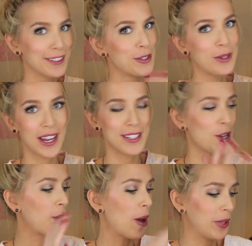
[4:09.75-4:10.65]
You guys
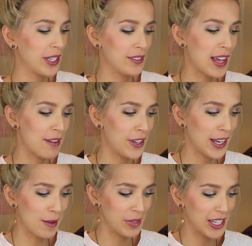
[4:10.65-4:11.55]
are probably laughing
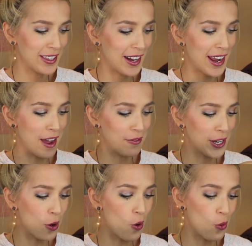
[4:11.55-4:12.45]
at me that I have
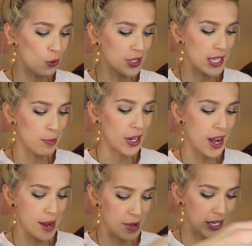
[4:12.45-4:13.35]
like a whole separate
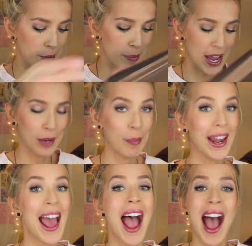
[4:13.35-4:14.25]
eye makeup bag,
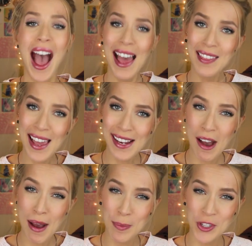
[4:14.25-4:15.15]
but I
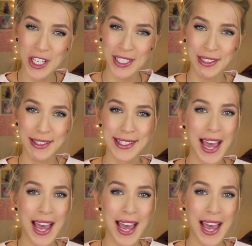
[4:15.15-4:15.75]
like options.